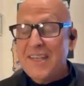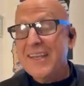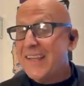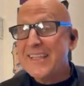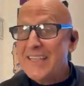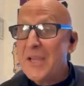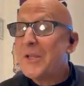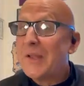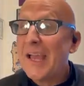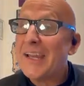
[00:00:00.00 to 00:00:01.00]
and that's how
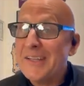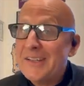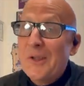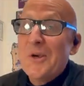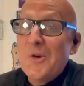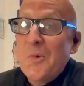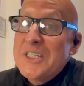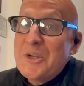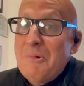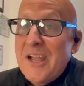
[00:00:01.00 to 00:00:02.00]
you kind of learn
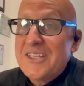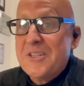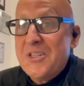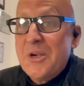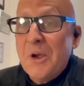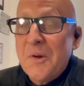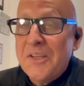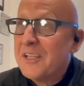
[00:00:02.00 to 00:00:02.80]
which direction you're going.